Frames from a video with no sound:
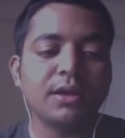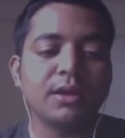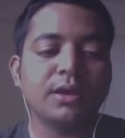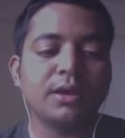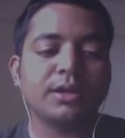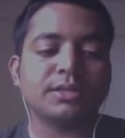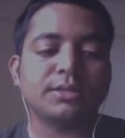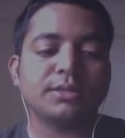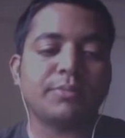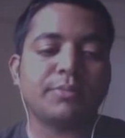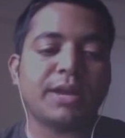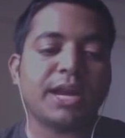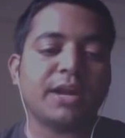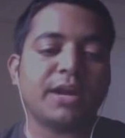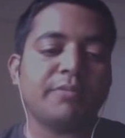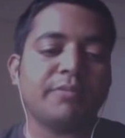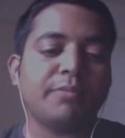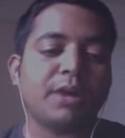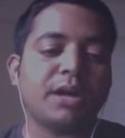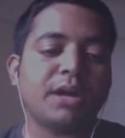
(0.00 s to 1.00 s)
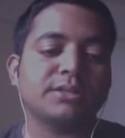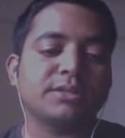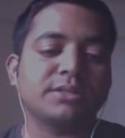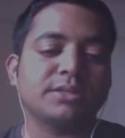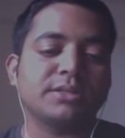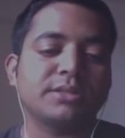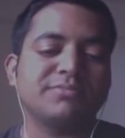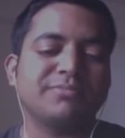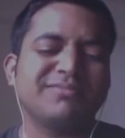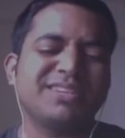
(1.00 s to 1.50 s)
It's a blend of
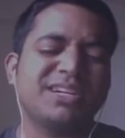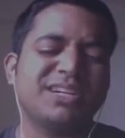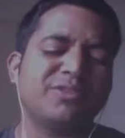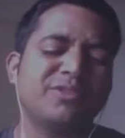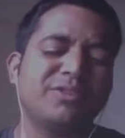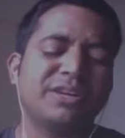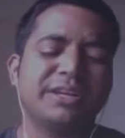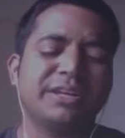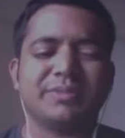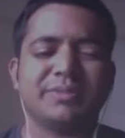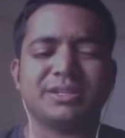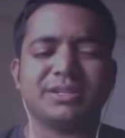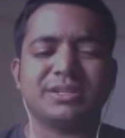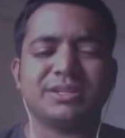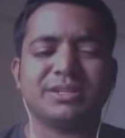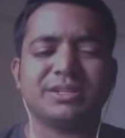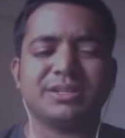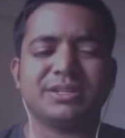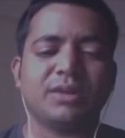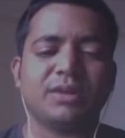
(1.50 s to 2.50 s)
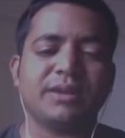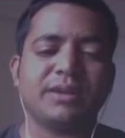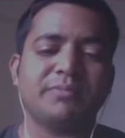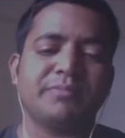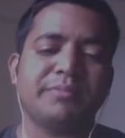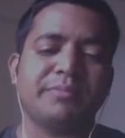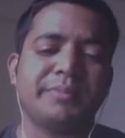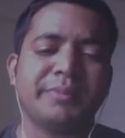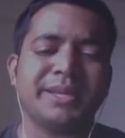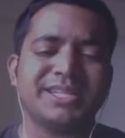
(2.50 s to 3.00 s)
Marxism, 20% around, and
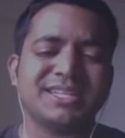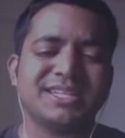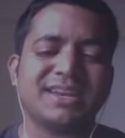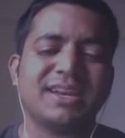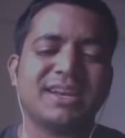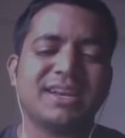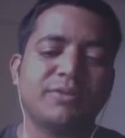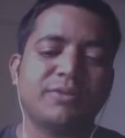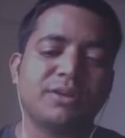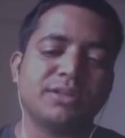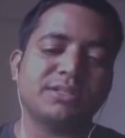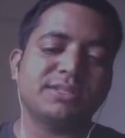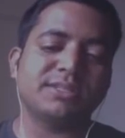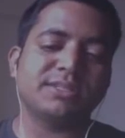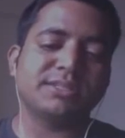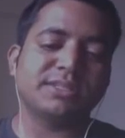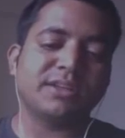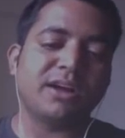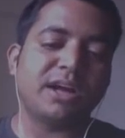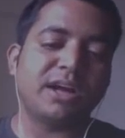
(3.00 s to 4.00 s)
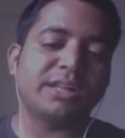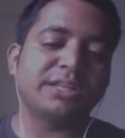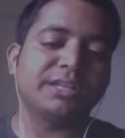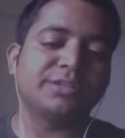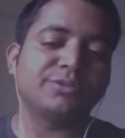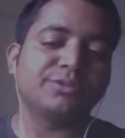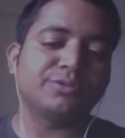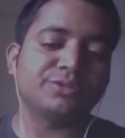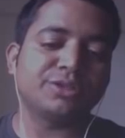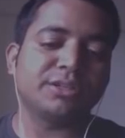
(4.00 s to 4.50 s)
majorly what is it? It's
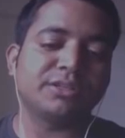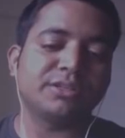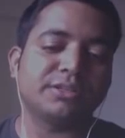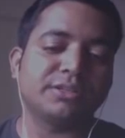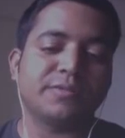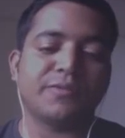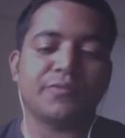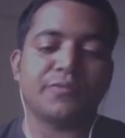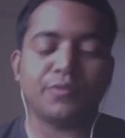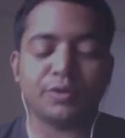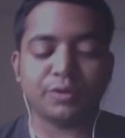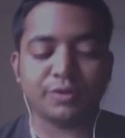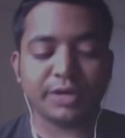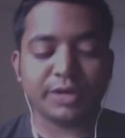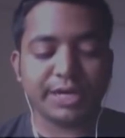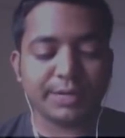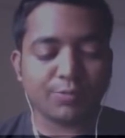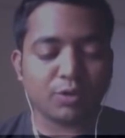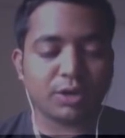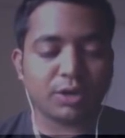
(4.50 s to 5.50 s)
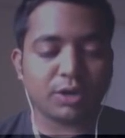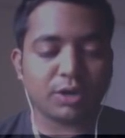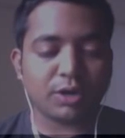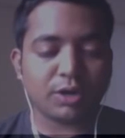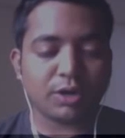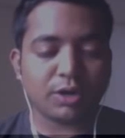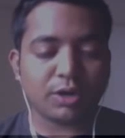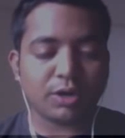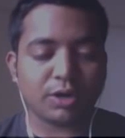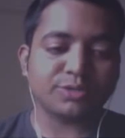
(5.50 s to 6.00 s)
Gandhian socialism. If you want to read more
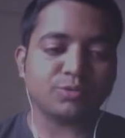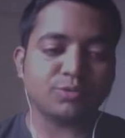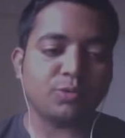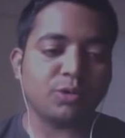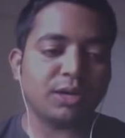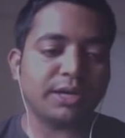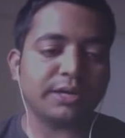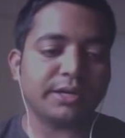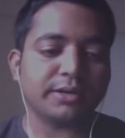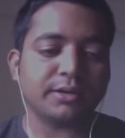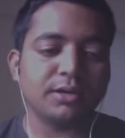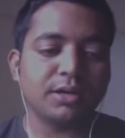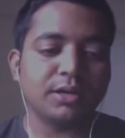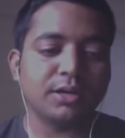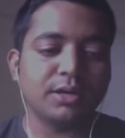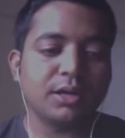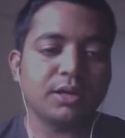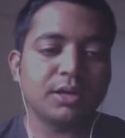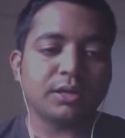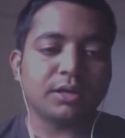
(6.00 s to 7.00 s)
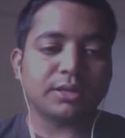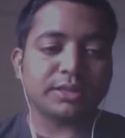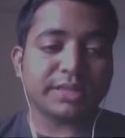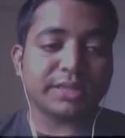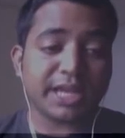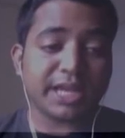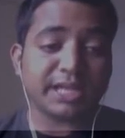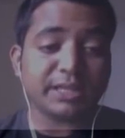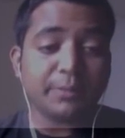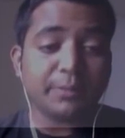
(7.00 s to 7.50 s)
about it, just Google it.
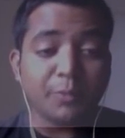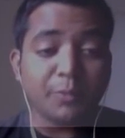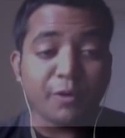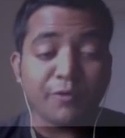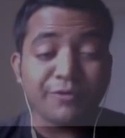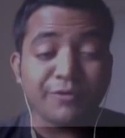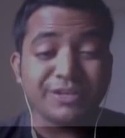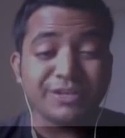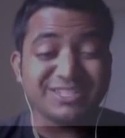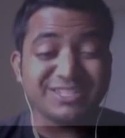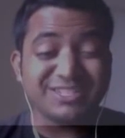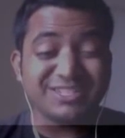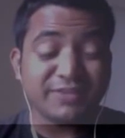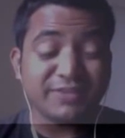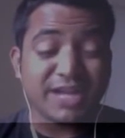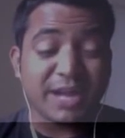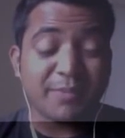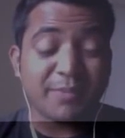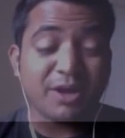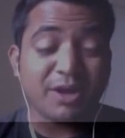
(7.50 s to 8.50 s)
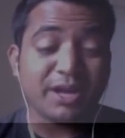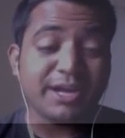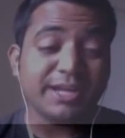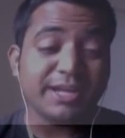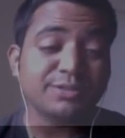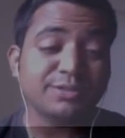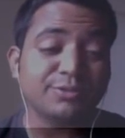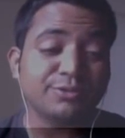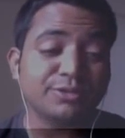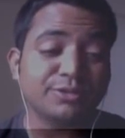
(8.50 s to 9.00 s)
Then the provisions of
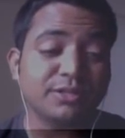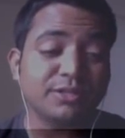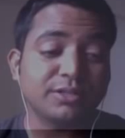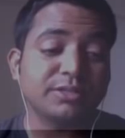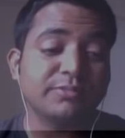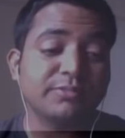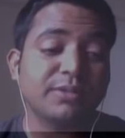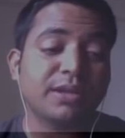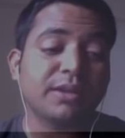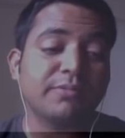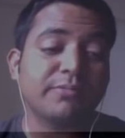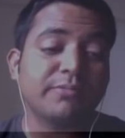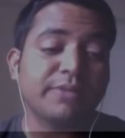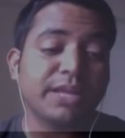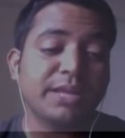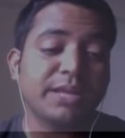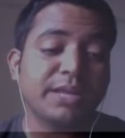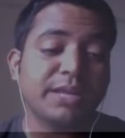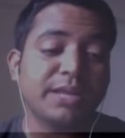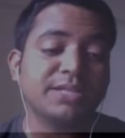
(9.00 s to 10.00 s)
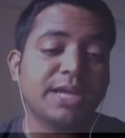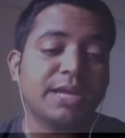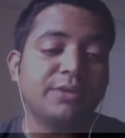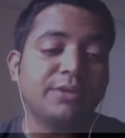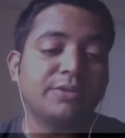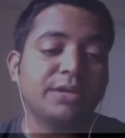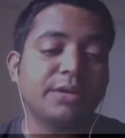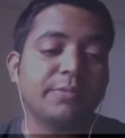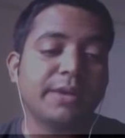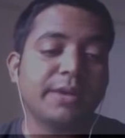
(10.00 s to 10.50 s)
democratic socialism are very much
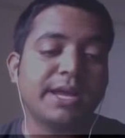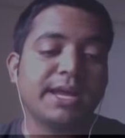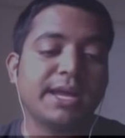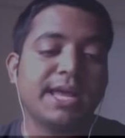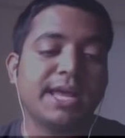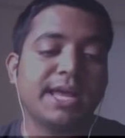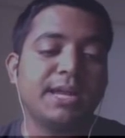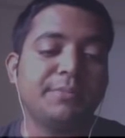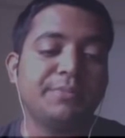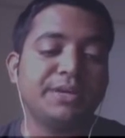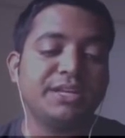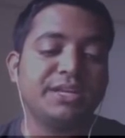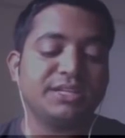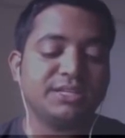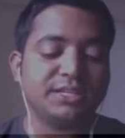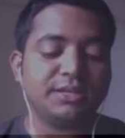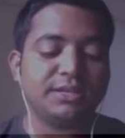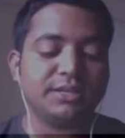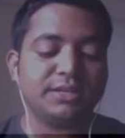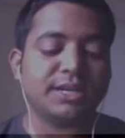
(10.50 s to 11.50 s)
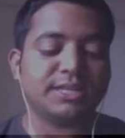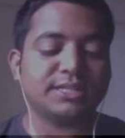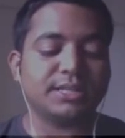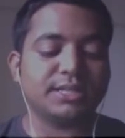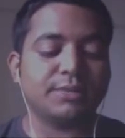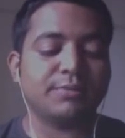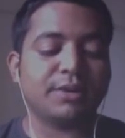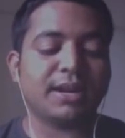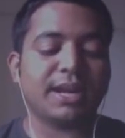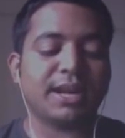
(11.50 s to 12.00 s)
diluted by LPG, that is
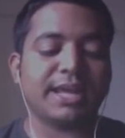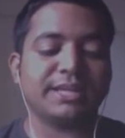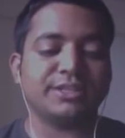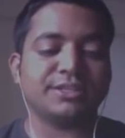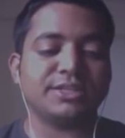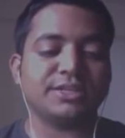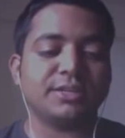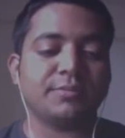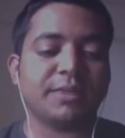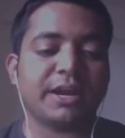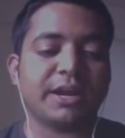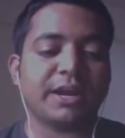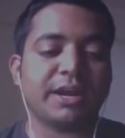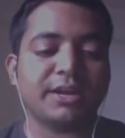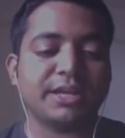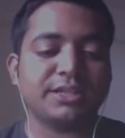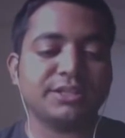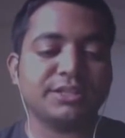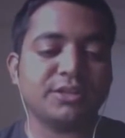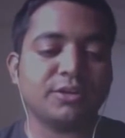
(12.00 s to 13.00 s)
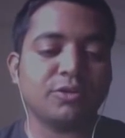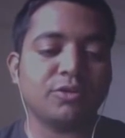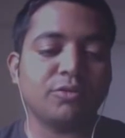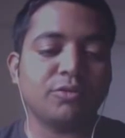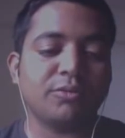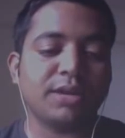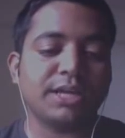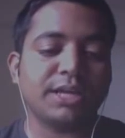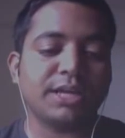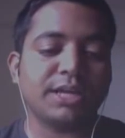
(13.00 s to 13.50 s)
liberalization, privatization and
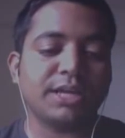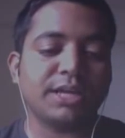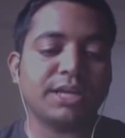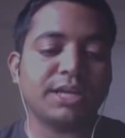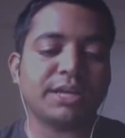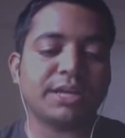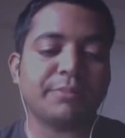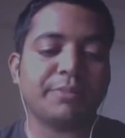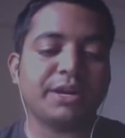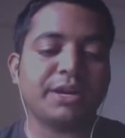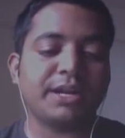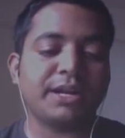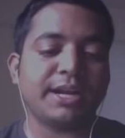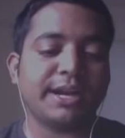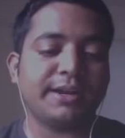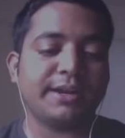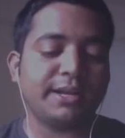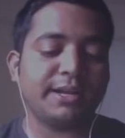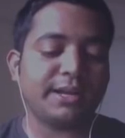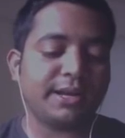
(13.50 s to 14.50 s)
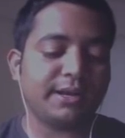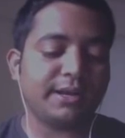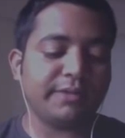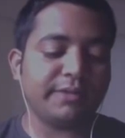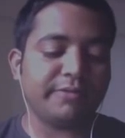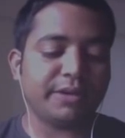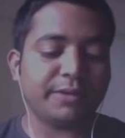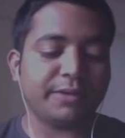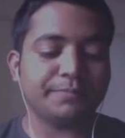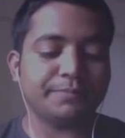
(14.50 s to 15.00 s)
globalization, which happened in
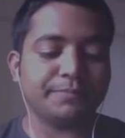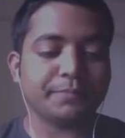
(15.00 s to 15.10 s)
1991.